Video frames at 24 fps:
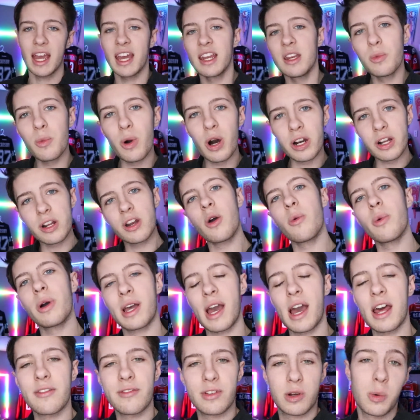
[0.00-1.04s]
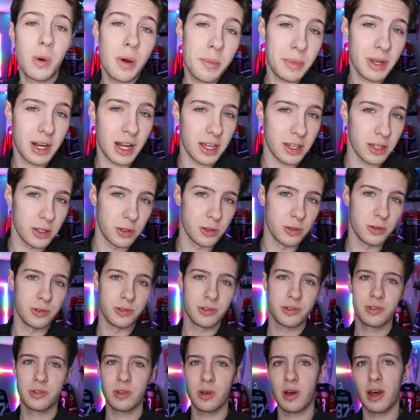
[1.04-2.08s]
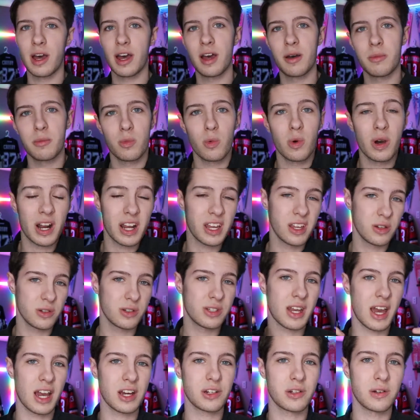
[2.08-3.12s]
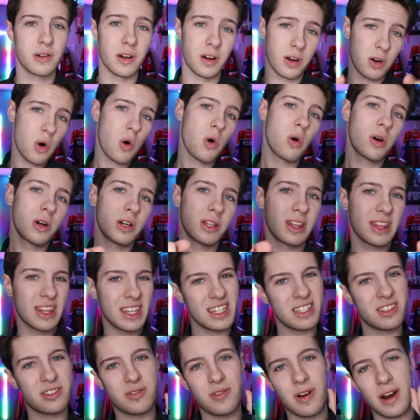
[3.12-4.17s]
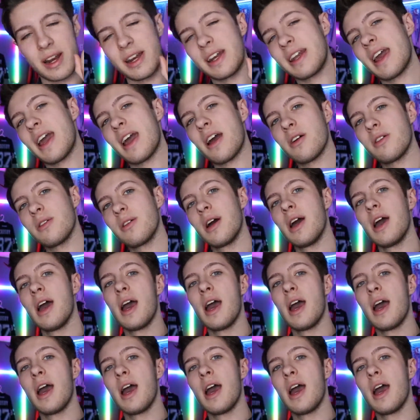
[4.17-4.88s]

and you want to know what kind of equipment I use, what I use to actually record this right now.